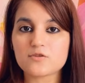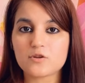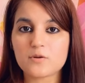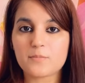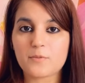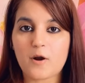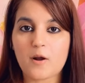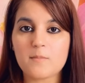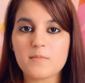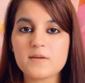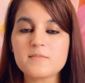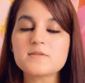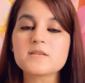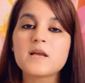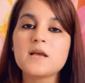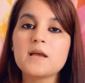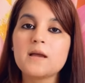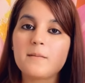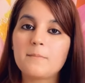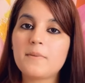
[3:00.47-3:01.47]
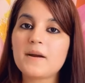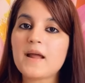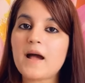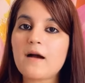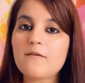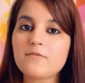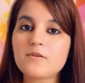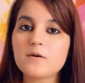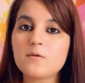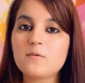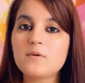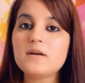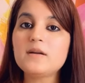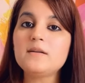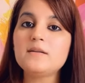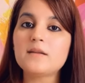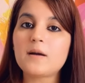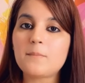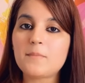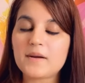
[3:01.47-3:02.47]
or the problems, but
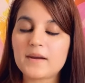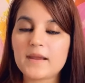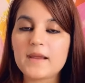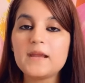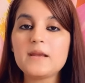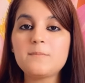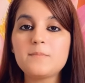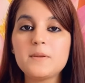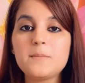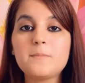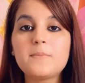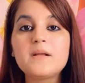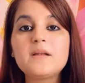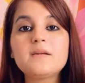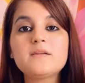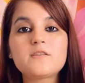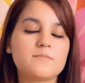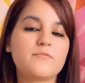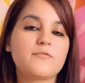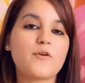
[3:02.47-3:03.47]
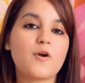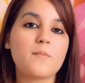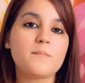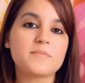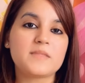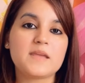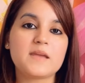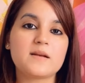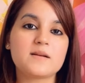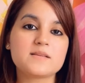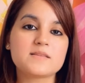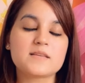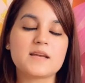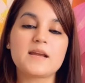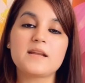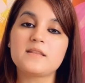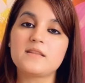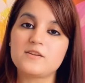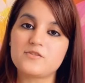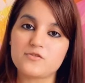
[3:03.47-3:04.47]
afterward number 8 people from their
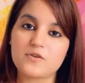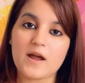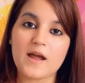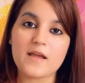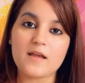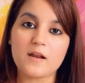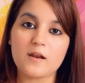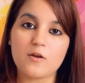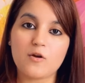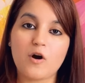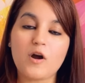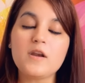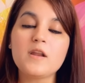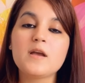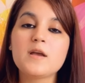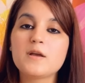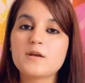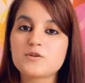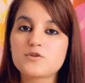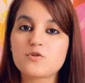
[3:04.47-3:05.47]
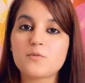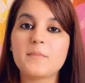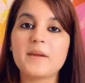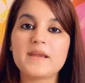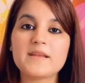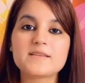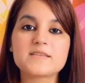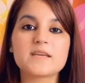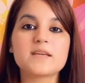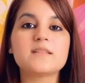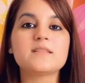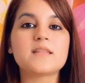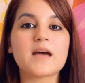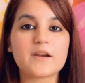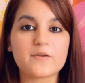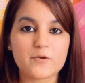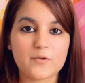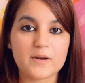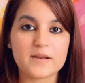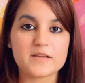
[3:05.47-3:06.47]
side, they try a lot to maintain
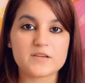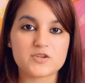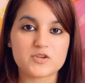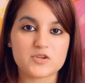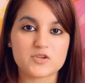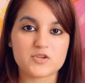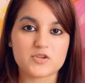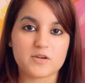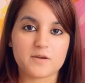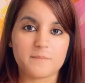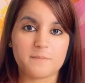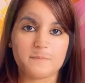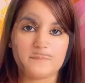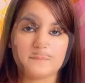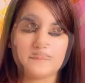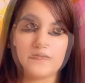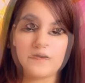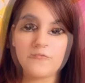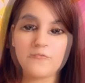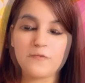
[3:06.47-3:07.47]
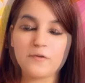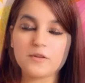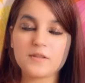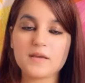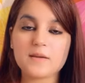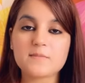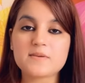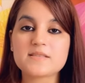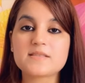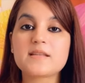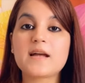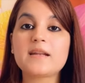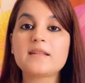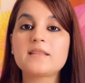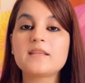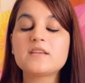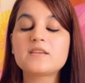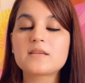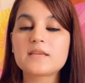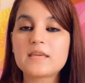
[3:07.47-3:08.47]
that relationship. Mantra for them is
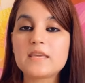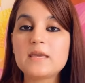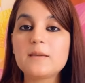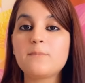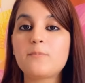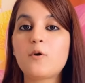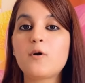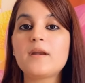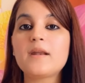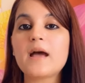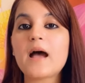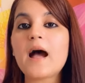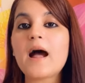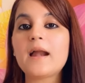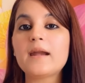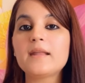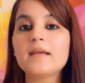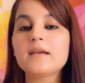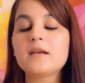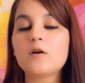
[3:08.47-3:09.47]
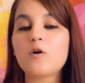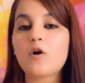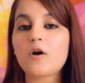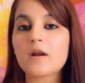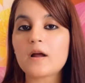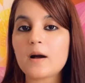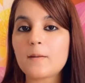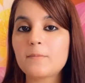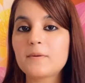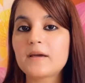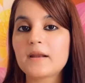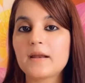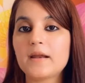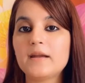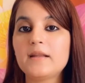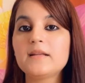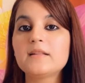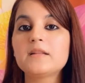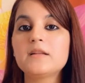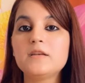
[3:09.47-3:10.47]
that they keep on adding or
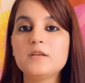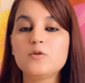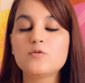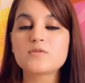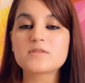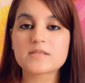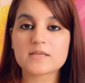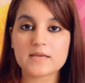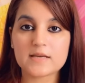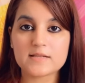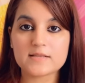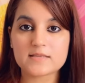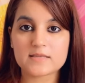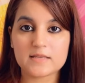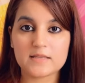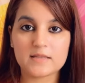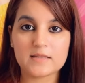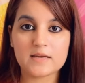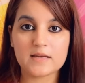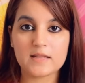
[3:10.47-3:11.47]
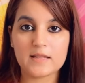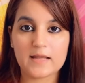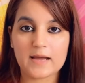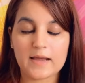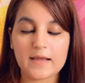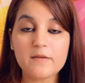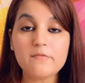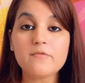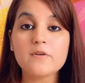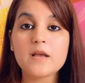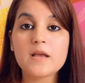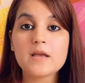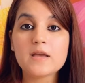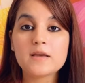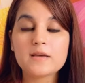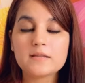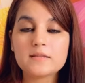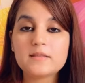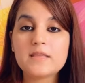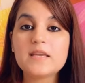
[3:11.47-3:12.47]
upgrading the new skills in their life.
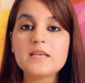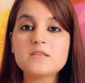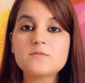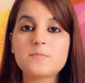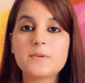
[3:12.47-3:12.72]
These